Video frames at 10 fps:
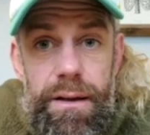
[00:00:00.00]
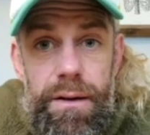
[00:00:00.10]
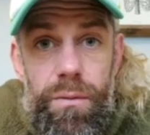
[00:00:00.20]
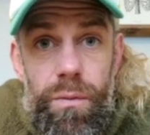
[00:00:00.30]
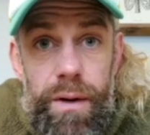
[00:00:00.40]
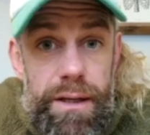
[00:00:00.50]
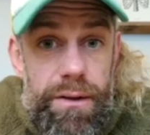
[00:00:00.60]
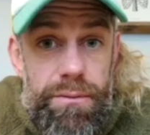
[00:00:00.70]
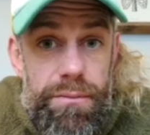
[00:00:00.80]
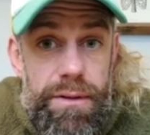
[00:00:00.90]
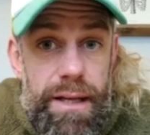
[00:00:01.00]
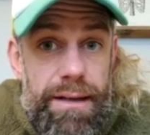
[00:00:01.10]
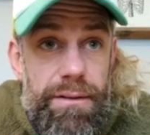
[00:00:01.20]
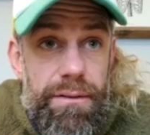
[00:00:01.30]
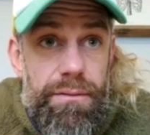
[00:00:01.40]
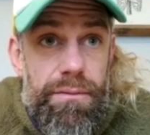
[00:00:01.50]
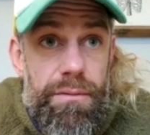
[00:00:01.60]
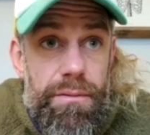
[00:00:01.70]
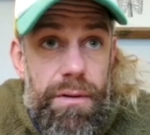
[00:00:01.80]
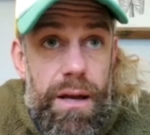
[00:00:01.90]
we can then
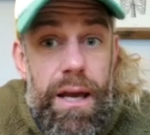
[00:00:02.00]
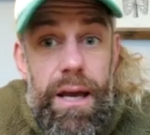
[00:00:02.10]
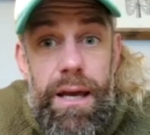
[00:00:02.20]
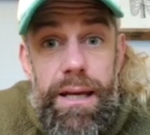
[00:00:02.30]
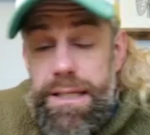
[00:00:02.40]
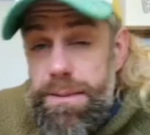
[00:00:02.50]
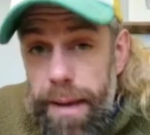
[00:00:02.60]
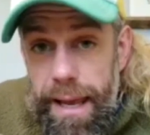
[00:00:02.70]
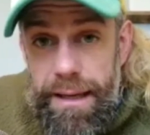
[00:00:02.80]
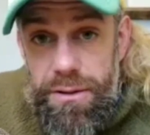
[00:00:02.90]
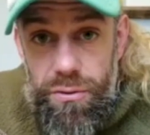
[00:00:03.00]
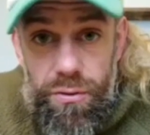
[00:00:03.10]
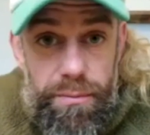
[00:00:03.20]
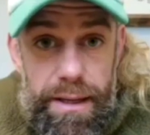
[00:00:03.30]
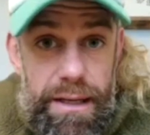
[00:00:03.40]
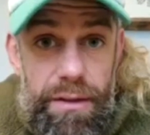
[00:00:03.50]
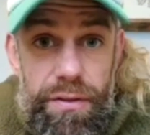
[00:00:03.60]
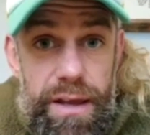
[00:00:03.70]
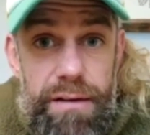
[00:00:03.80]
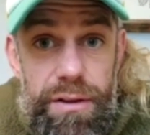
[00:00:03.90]
expect or make a
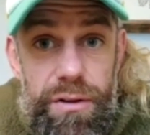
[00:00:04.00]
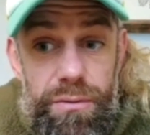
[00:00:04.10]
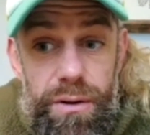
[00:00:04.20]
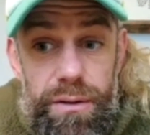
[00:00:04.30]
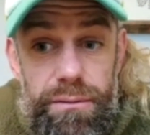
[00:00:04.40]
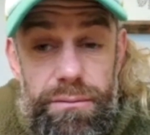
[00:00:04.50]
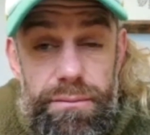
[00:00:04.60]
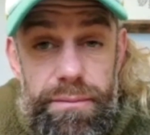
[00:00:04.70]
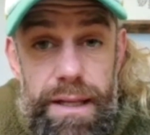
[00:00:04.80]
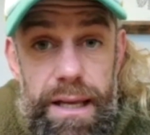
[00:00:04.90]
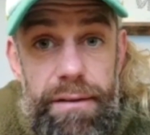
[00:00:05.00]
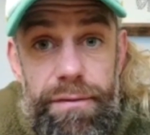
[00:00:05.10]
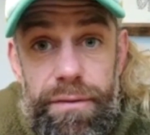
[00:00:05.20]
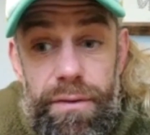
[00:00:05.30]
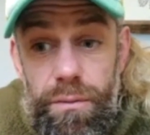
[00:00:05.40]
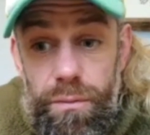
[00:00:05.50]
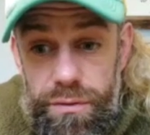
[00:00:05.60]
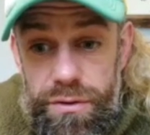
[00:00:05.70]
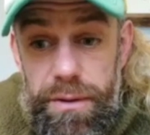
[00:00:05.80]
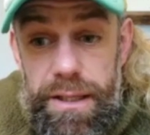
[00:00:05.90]
theory that, well, if
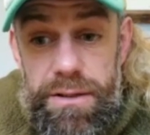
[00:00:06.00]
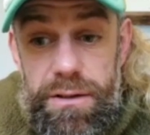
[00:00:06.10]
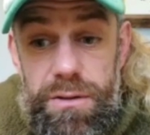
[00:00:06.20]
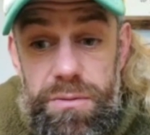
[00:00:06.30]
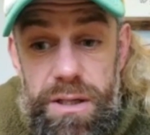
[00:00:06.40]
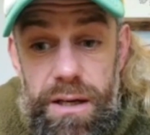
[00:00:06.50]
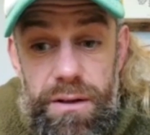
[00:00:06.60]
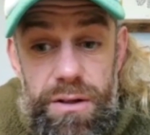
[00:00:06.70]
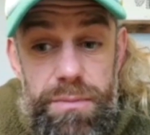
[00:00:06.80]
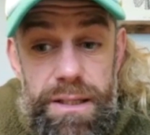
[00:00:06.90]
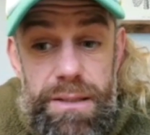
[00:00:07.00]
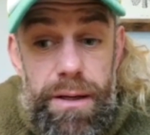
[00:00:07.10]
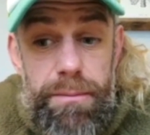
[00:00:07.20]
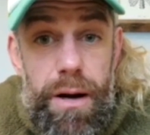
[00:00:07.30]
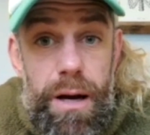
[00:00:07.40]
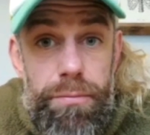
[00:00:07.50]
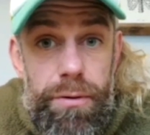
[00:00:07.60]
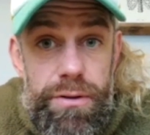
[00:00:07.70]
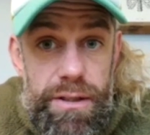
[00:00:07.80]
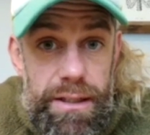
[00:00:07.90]
some of these studies were showing those metabolic
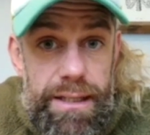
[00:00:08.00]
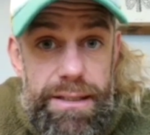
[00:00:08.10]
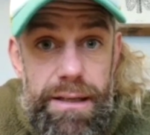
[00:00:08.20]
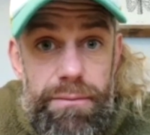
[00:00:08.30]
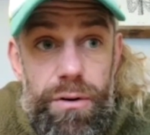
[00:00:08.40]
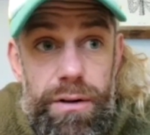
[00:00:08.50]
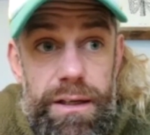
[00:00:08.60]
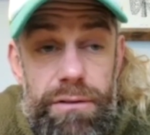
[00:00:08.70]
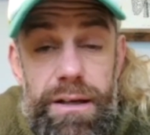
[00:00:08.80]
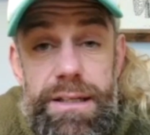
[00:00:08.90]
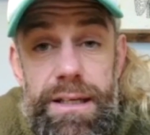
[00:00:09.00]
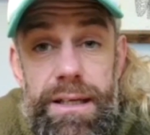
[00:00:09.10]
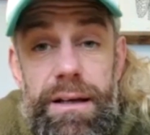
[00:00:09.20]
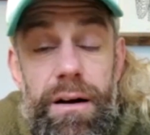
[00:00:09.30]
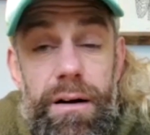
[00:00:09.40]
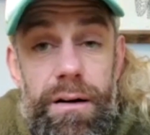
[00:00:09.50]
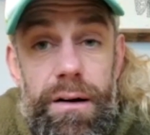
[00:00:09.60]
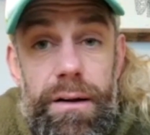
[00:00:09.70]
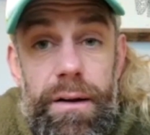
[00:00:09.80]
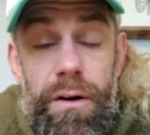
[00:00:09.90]
byproducts and lactate were increasing
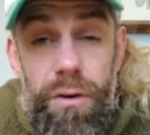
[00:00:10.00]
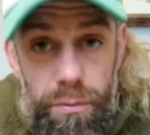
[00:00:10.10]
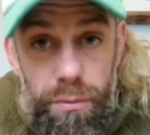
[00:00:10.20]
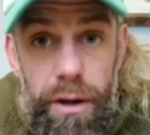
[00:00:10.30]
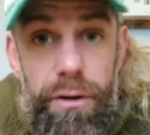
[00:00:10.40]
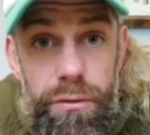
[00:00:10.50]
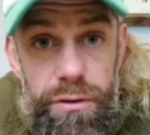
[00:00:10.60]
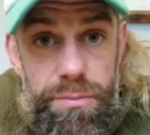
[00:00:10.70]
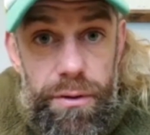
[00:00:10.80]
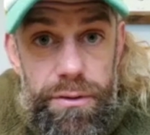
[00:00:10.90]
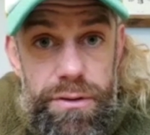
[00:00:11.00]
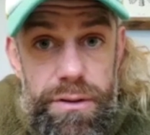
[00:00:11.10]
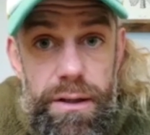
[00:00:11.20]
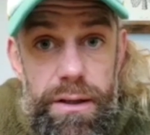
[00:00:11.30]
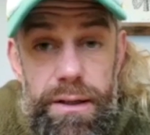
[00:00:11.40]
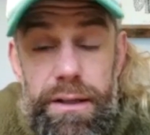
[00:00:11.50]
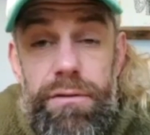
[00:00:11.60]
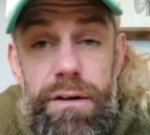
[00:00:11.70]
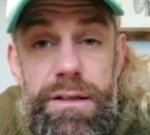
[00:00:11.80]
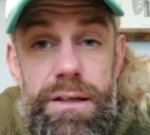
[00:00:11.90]
our hormonal response and
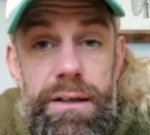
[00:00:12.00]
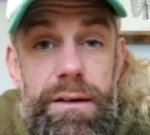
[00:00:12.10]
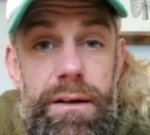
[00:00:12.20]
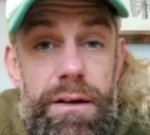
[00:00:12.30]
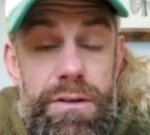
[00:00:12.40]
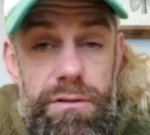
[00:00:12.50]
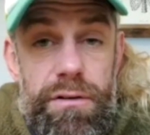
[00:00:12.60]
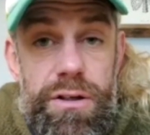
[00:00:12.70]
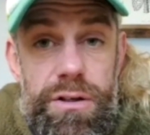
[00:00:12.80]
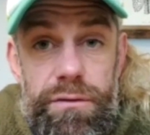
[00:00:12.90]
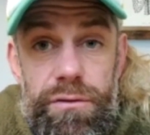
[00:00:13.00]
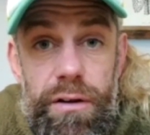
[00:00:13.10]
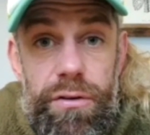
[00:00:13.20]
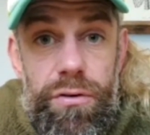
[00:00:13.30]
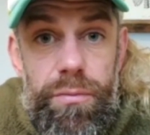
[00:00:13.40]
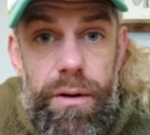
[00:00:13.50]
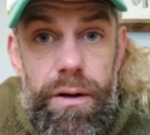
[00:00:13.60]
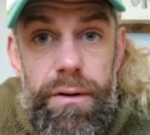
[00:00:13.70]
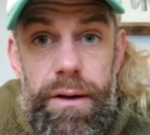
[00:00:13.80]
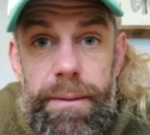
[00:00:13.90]
increasing secretion of growth
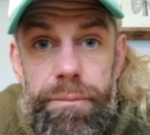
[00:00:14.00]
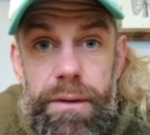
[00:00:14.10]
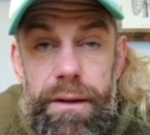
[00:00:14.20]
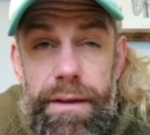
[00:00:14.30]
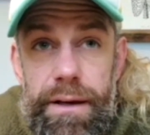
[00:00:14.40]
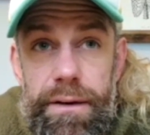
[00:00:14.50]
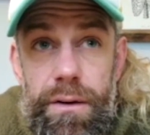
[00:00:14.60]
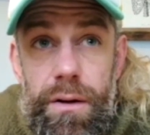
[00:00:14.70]
hormone, then